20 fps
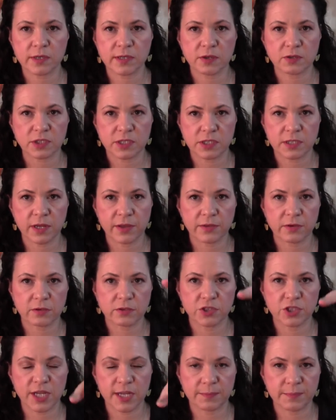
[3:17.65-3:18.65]
and there's
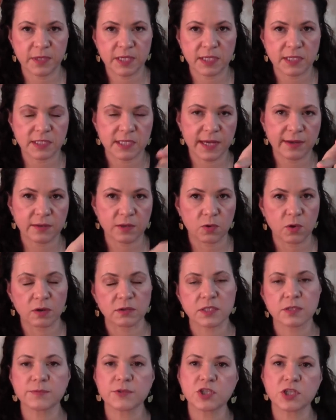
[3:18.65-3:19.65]
another JP down there
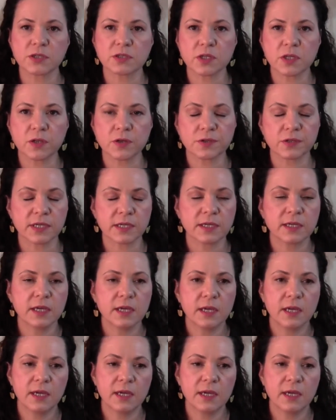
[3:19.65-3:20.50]
also, which sells clothing.